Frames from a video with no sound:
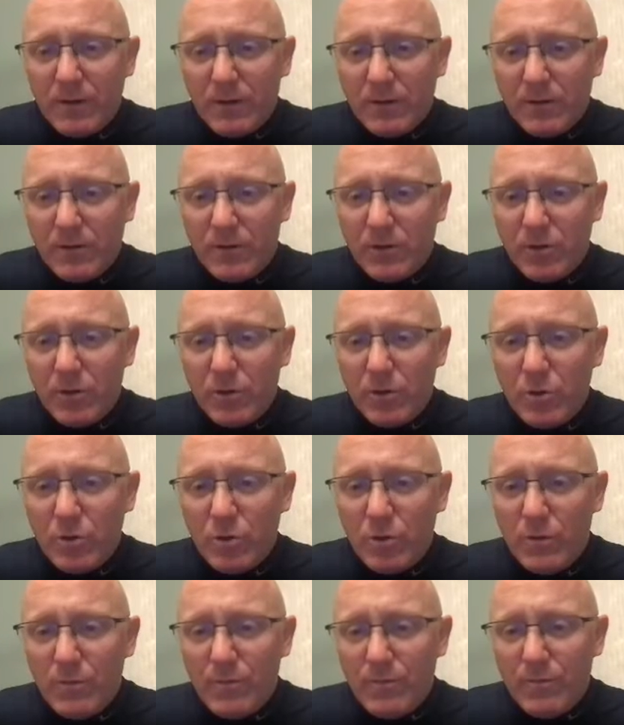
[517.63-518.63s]

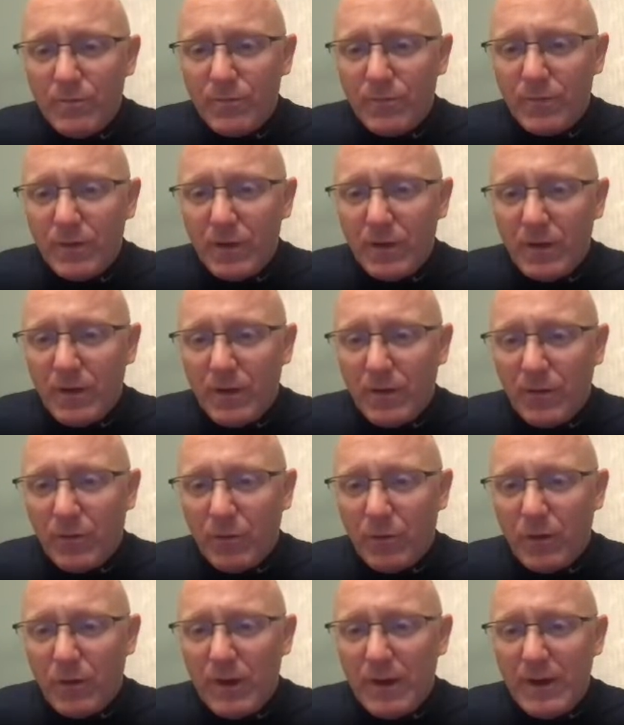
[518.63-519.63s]
2,
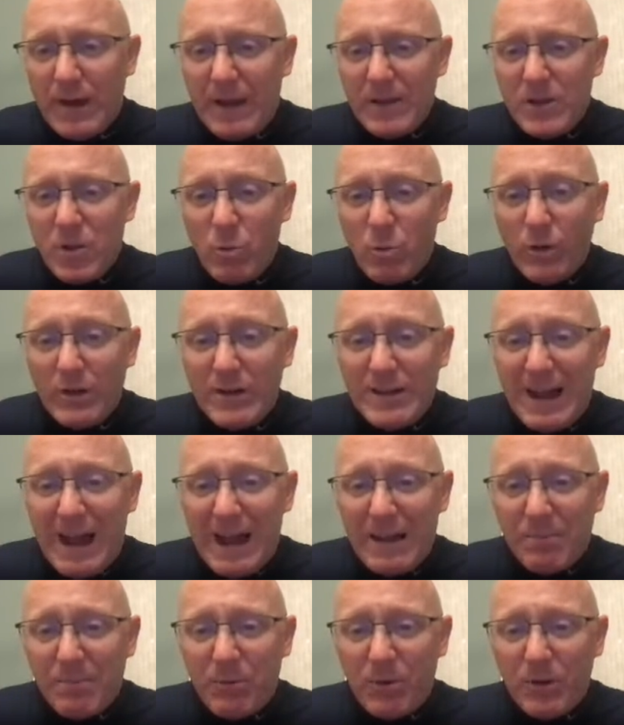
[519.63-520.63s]
3, and you would
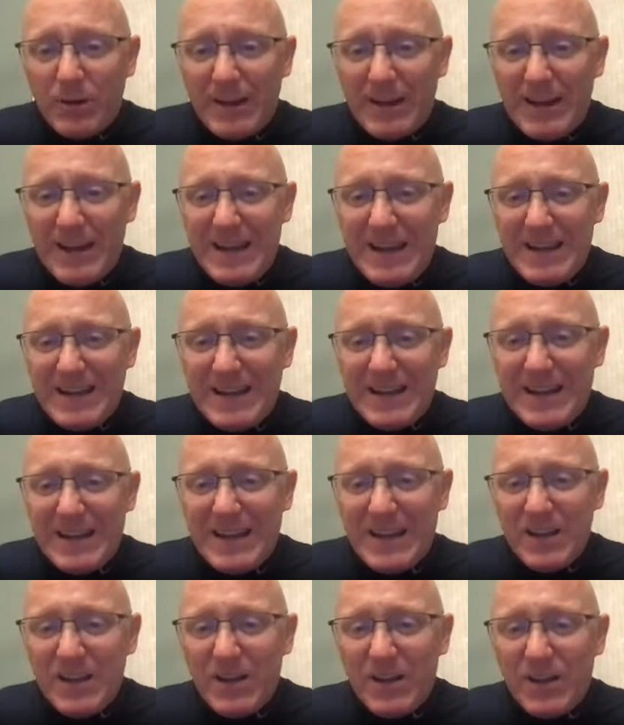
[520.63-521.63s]
not put any
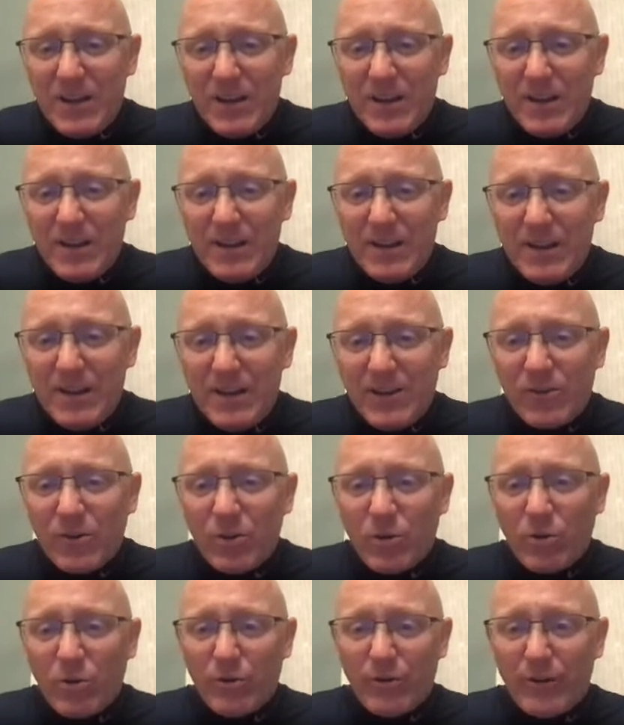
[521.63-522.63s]

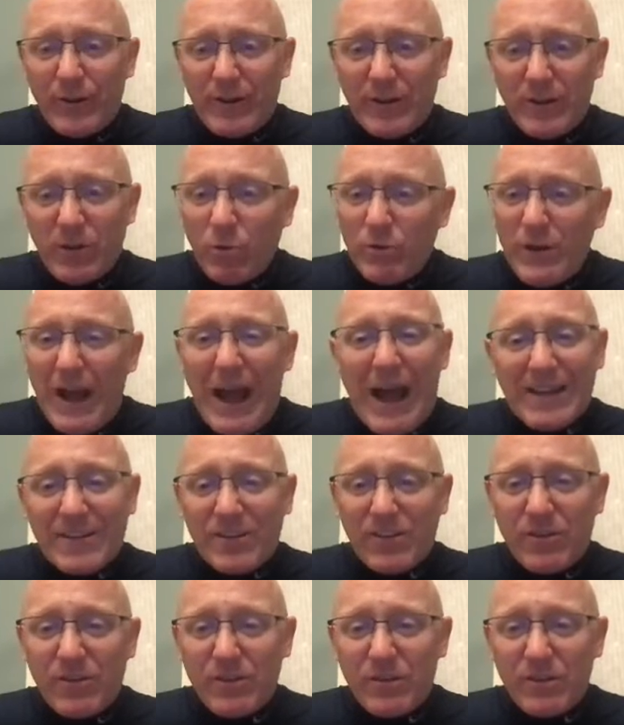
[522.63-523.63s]
circles in it, no
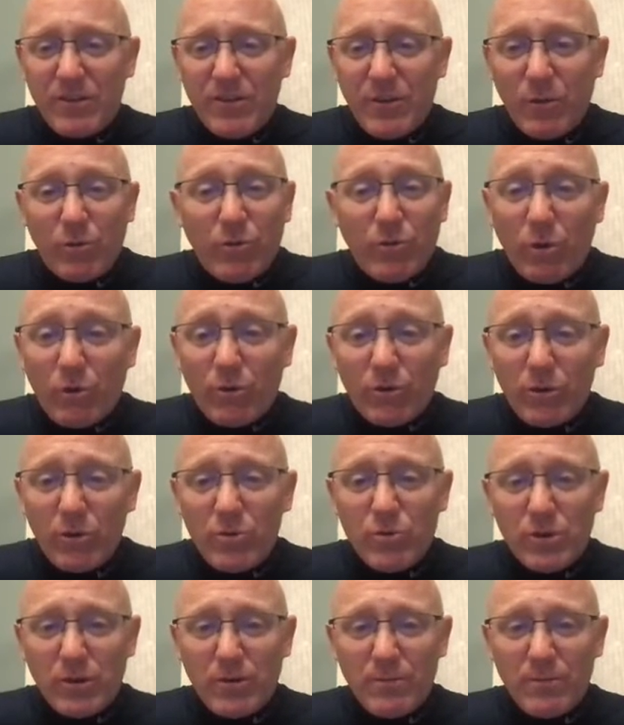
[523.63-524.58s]
dots. There's no solution.